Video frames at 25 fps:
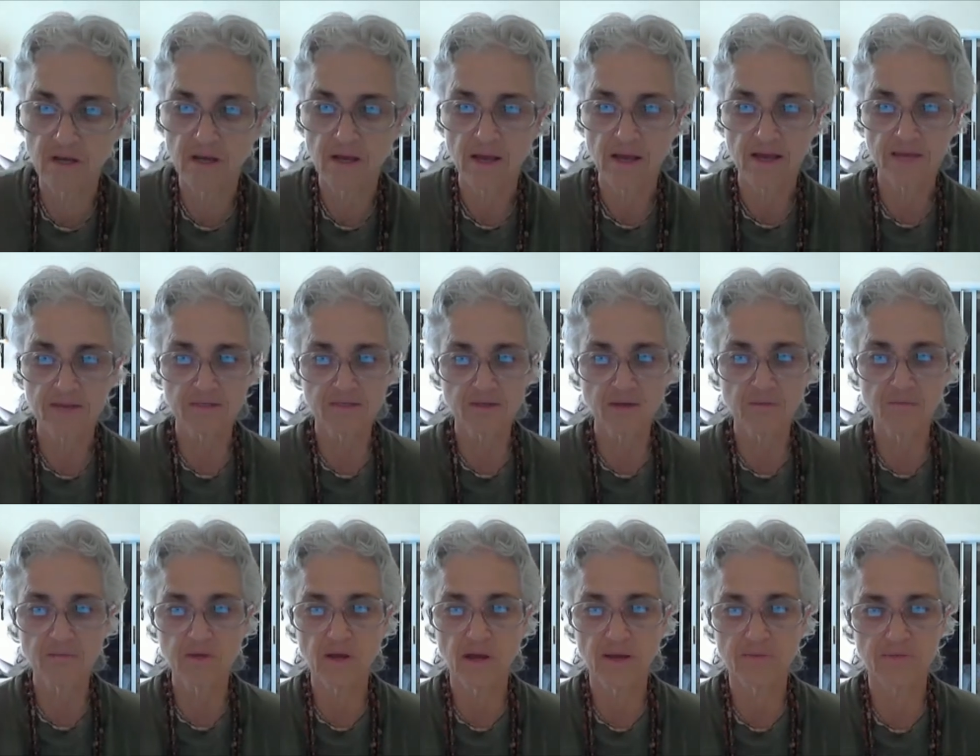and
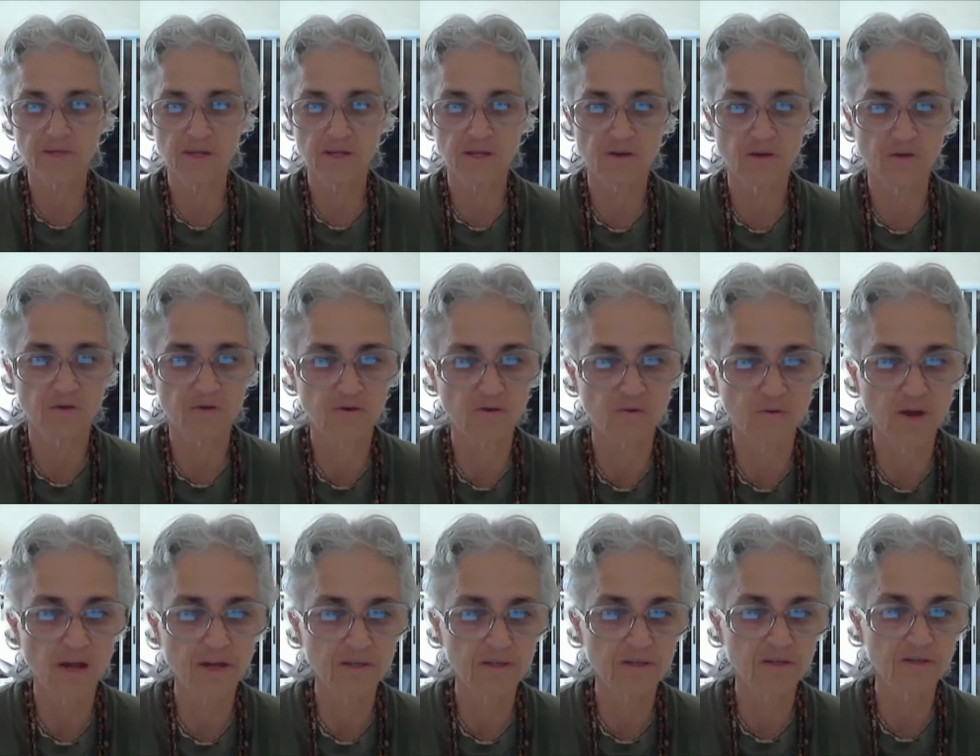sometimes they go
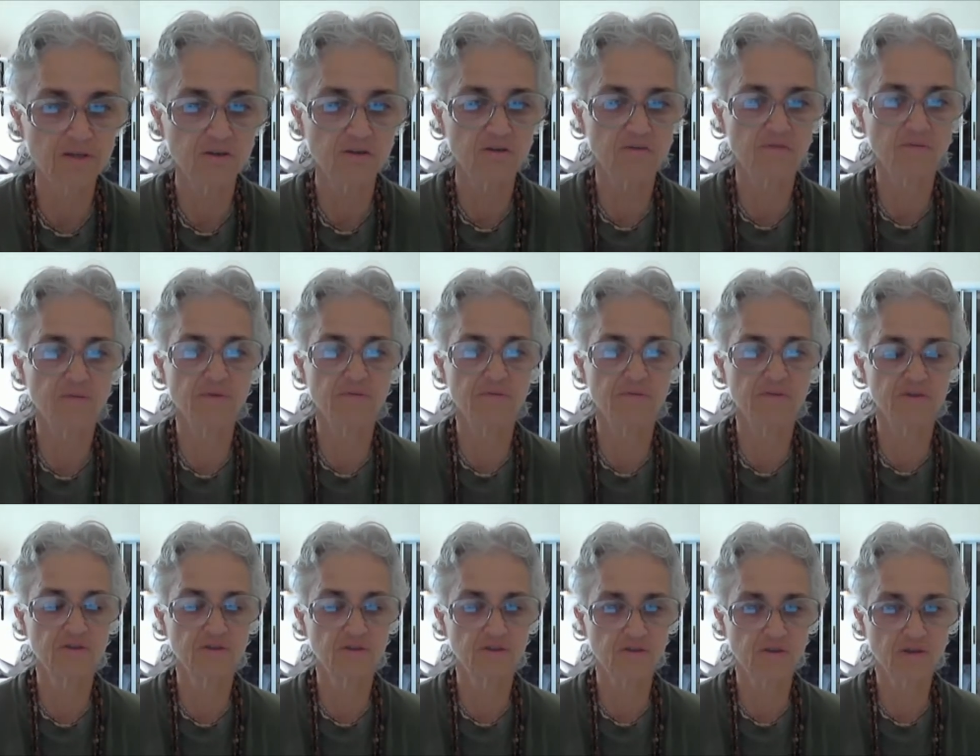directly to the
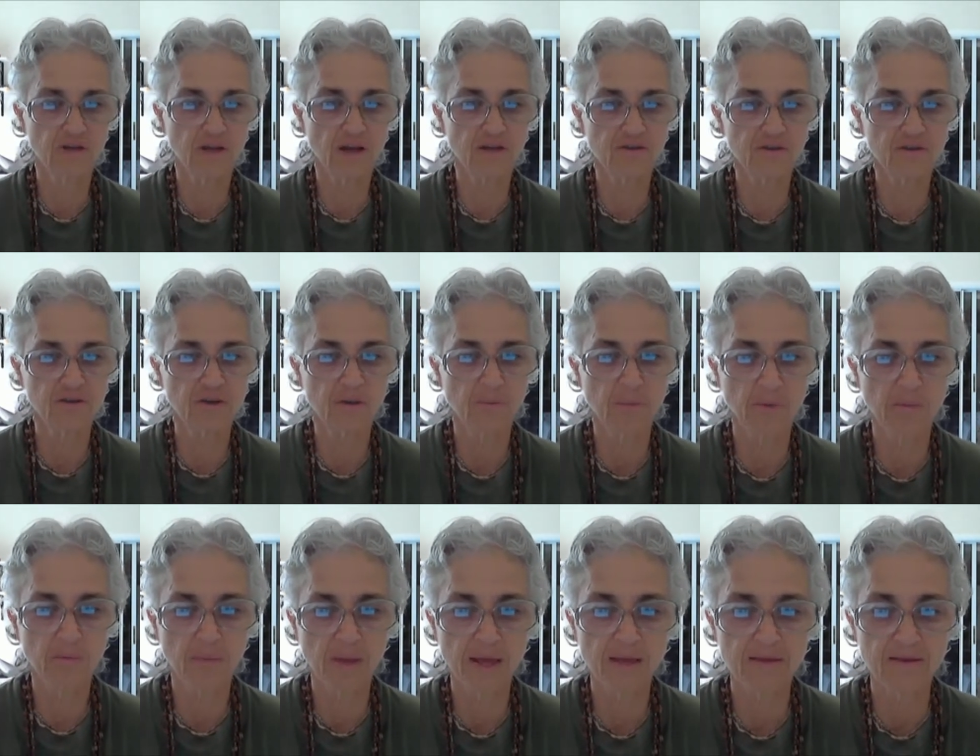rivers to touch them and
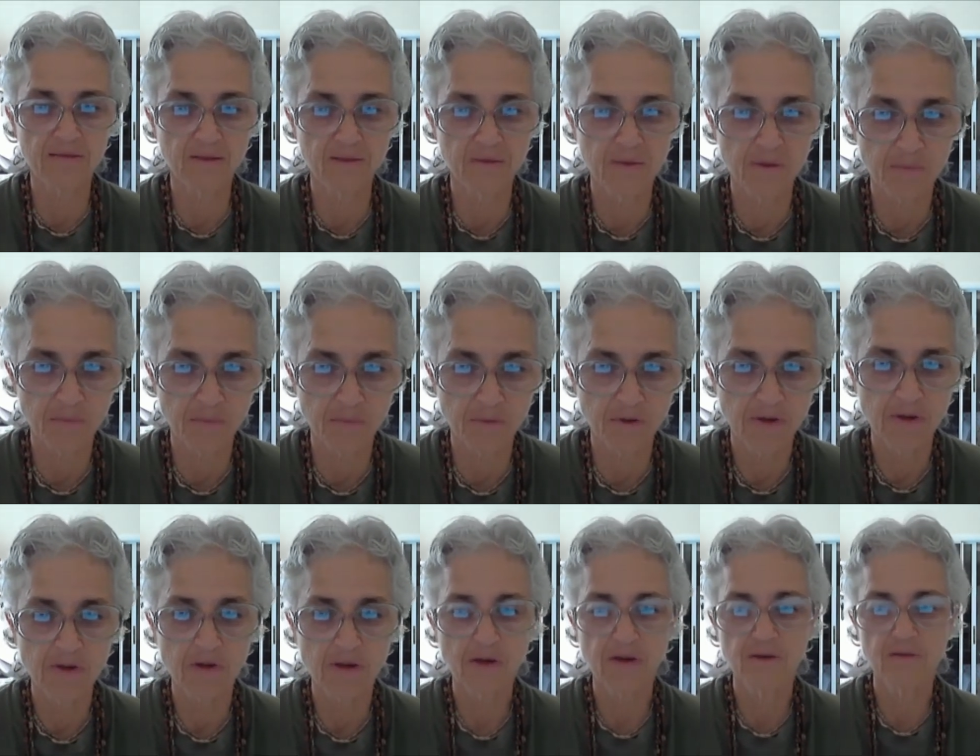bathe in them.
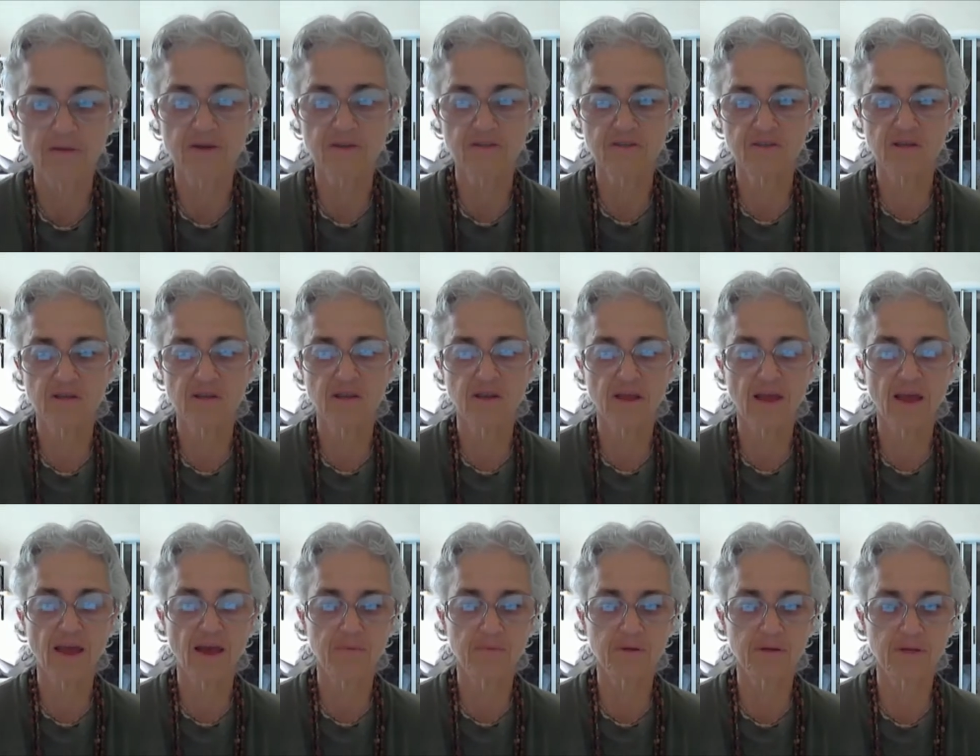Thus the
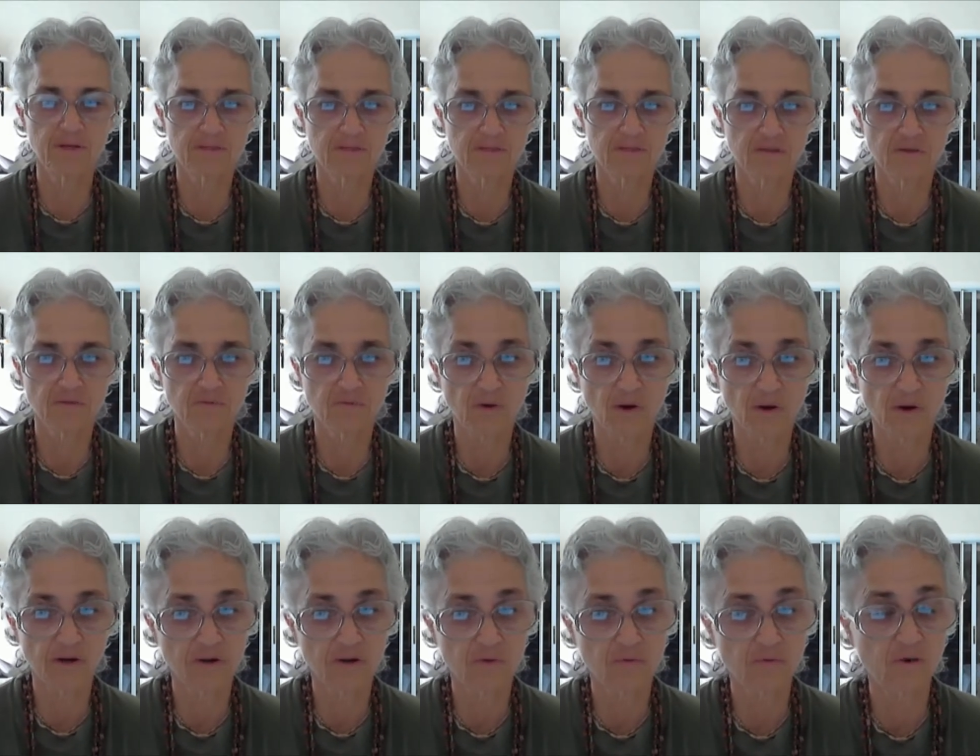inhabitants of
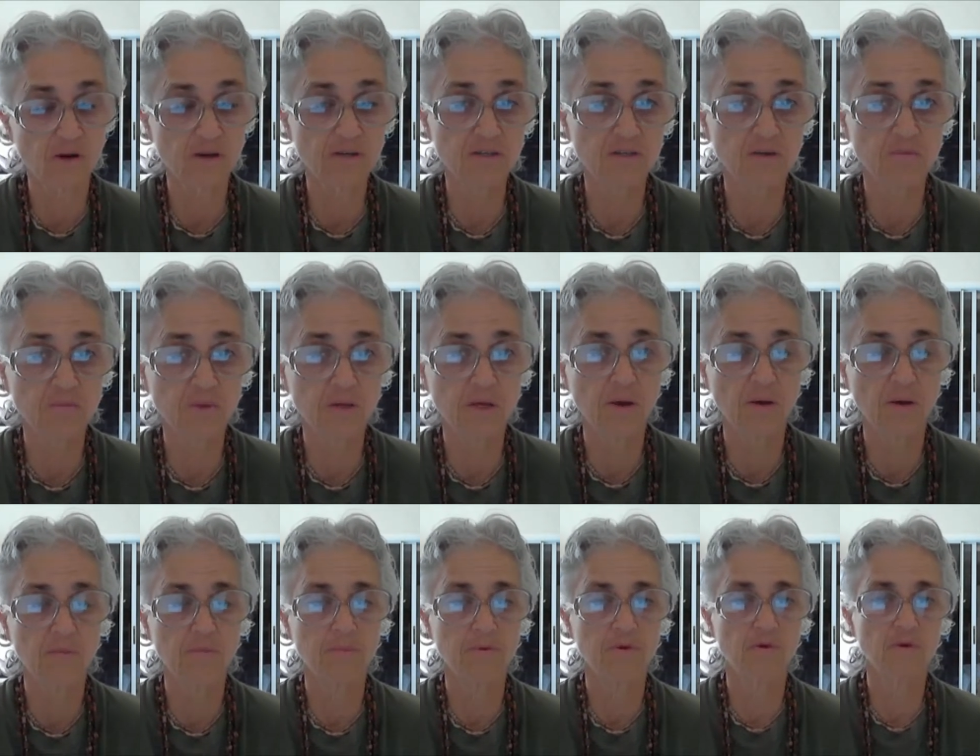Bhartavarsha
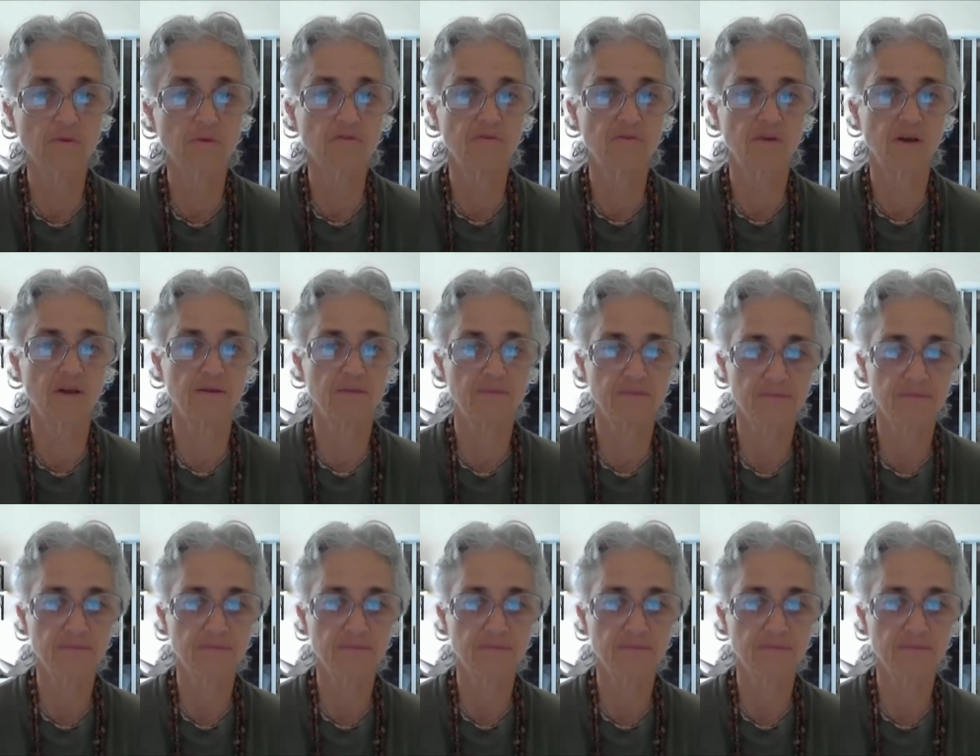become purified.